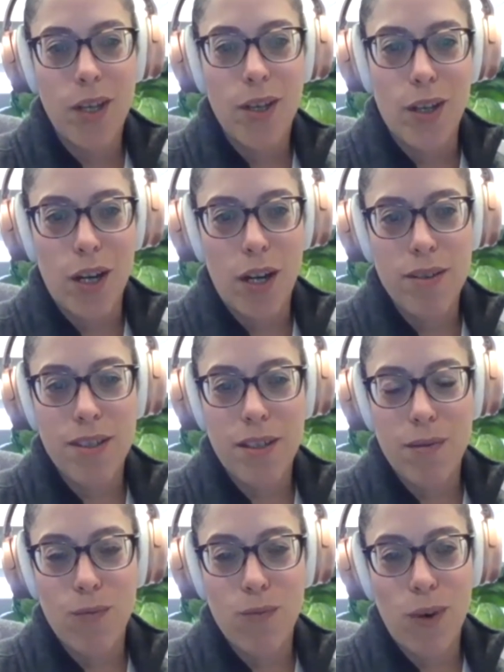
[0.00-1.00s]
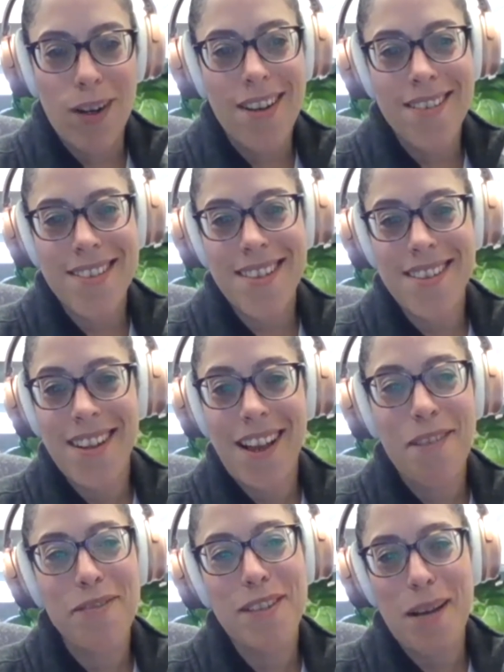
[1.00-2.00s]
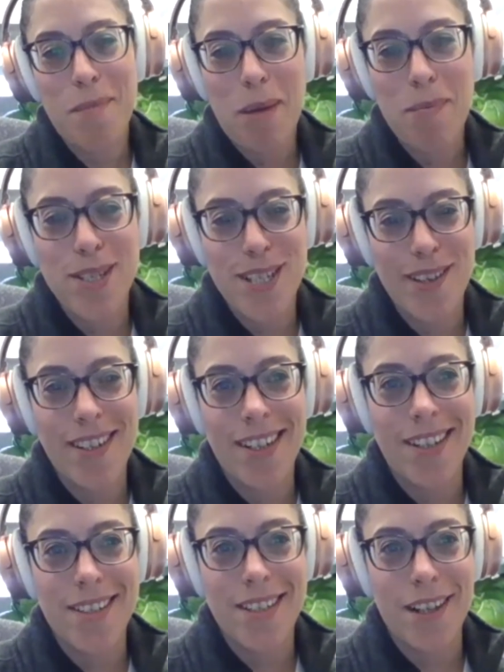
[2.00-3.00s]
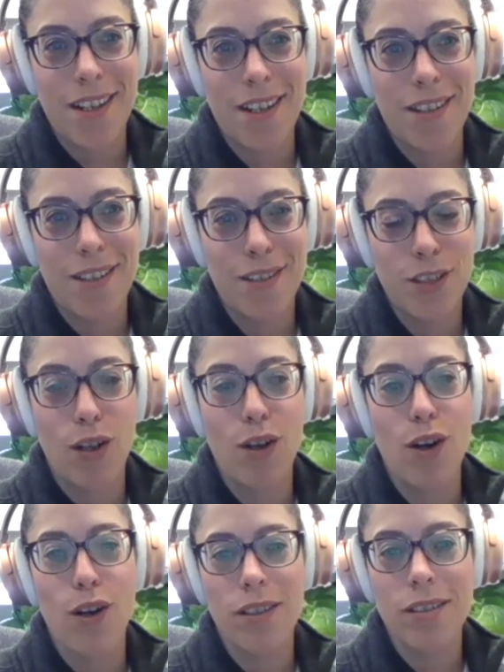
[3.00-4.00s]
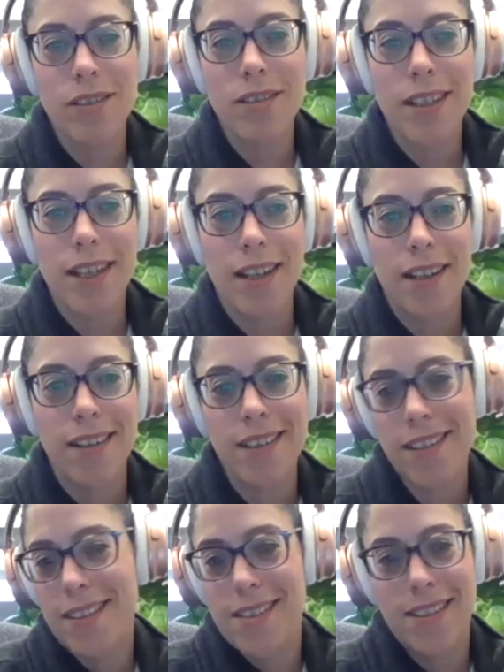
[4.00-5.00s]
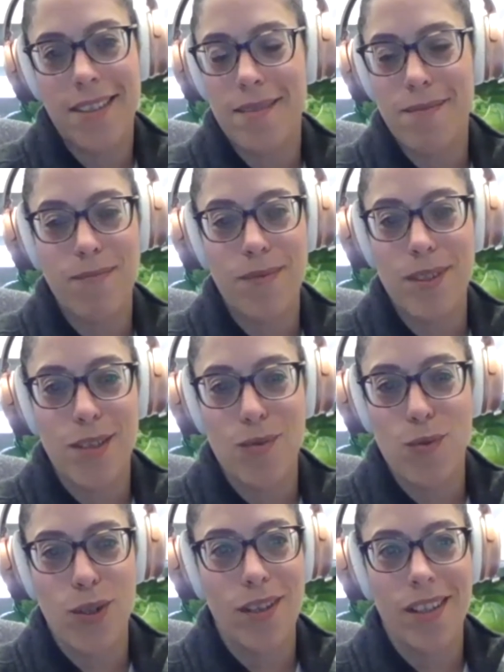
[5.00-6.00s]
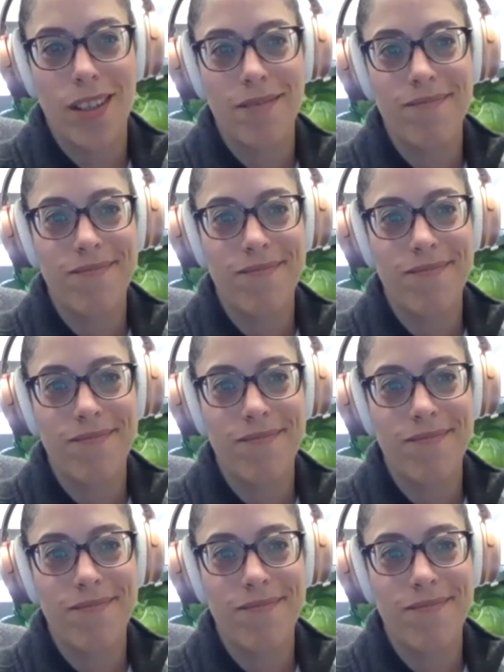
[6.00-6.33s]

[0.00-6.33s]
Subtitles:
you know, it's a once in a lifetime opportunity to learn, and it's worth it.